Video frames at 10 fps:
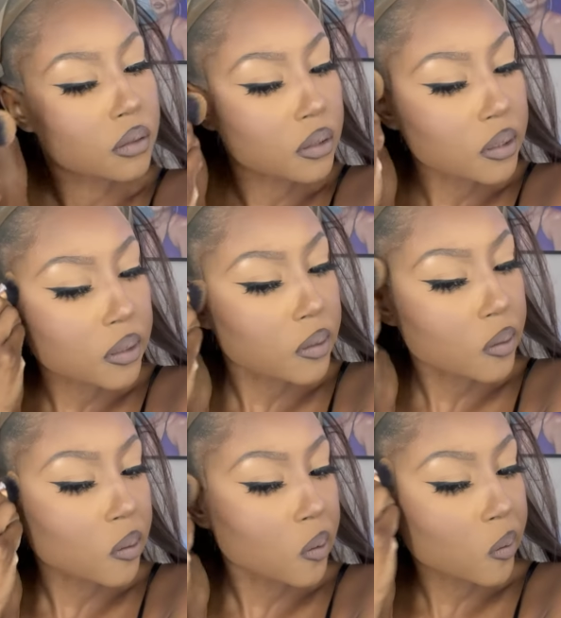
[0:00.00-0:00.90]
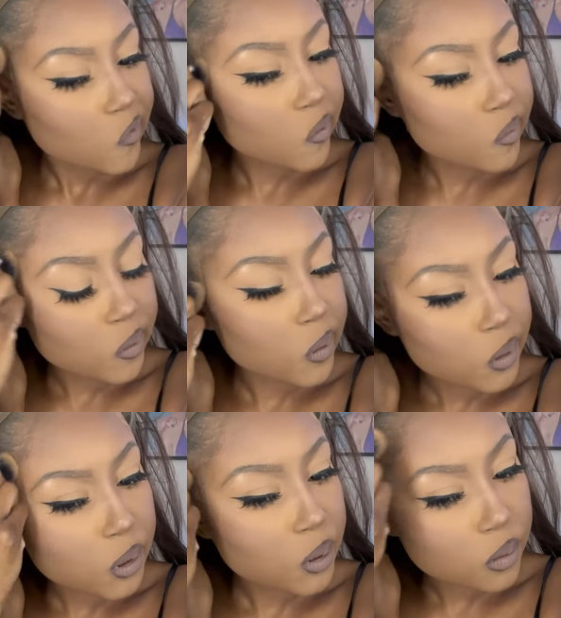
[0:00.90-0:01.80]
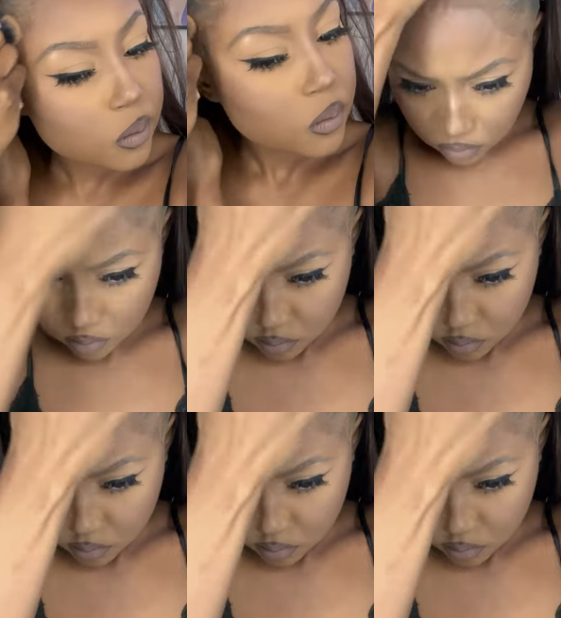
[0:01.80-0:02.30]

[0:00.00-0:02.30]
get a lot of foundation.